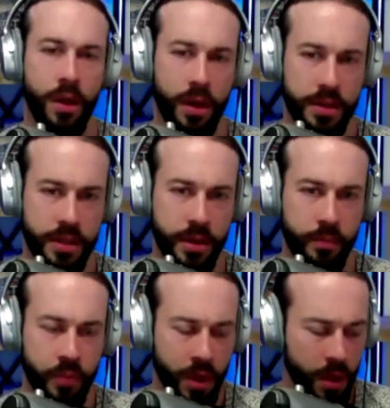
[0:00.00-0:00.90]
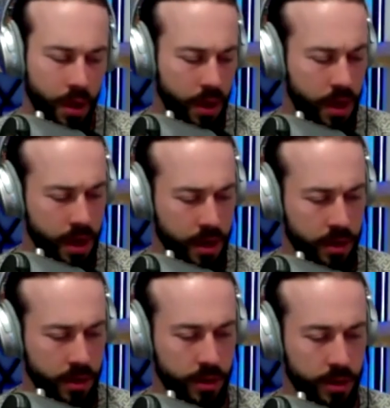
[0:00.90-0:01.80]
I see, and
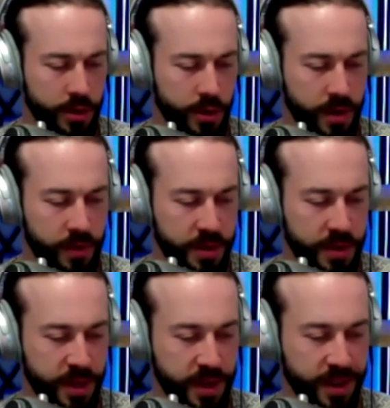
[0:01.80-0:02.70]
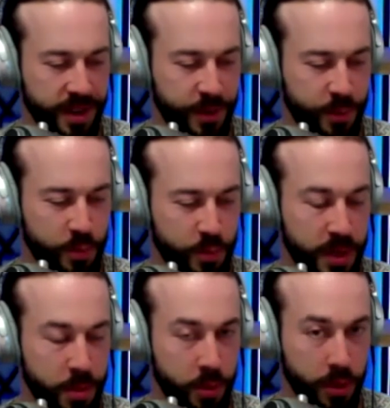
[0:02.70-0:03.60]
so obviously, uh,
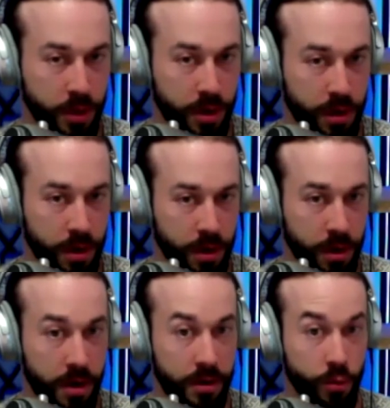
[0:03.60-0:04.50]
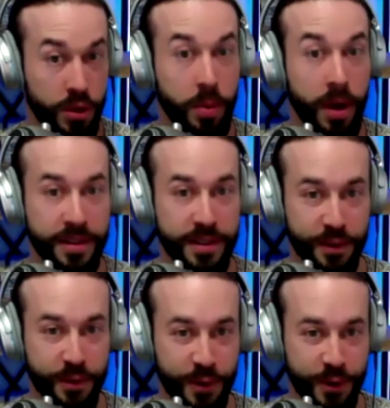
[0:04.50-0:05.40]
people are
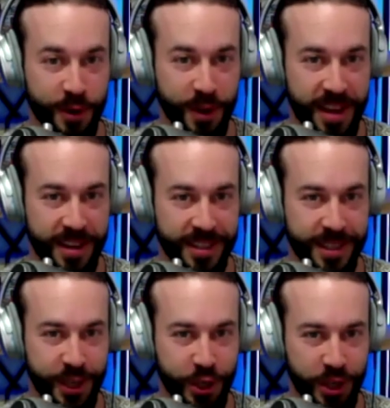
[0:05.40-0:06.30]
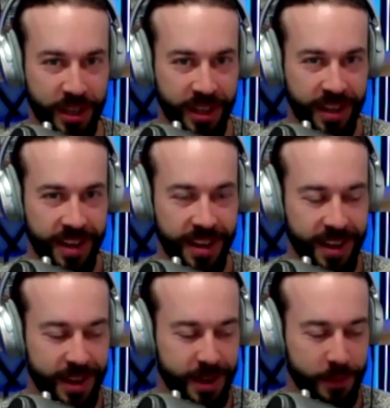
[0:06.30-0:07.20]
unresponsive during anesthesia.
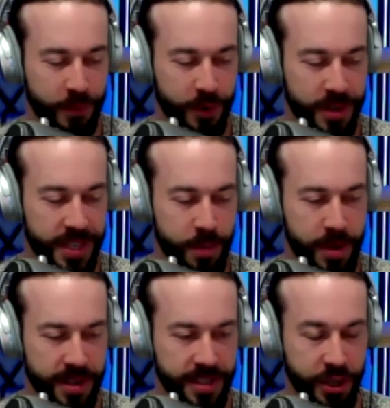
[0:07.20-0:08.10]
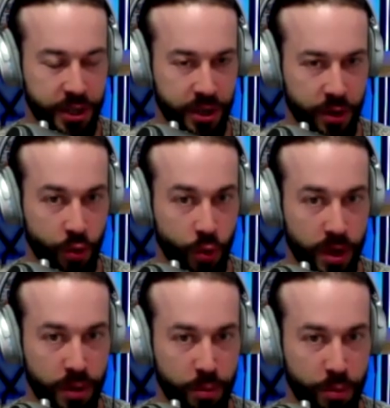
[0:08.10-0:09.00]
And if they're in deep anesthesia,
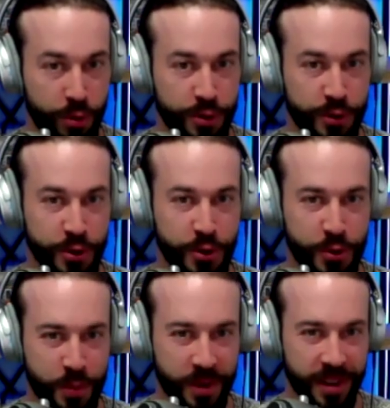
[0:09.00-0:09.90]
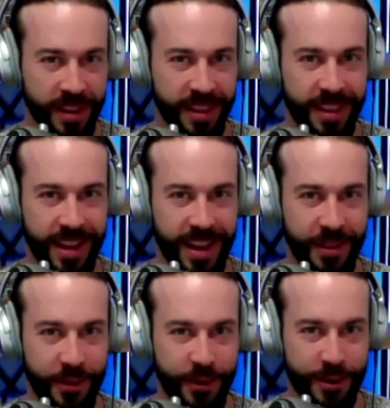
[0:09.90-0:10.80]
we presume
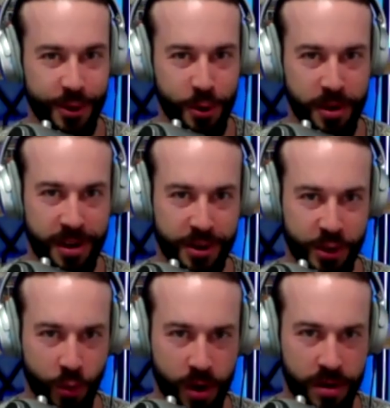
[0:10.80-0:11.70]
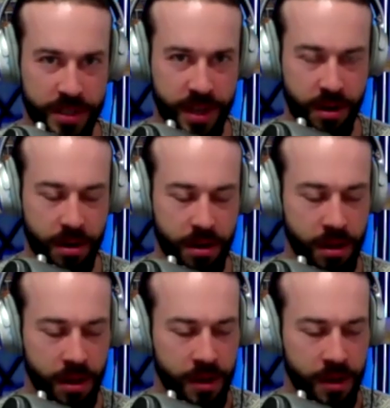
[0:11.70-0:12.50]
that there's no conscious awareness at all.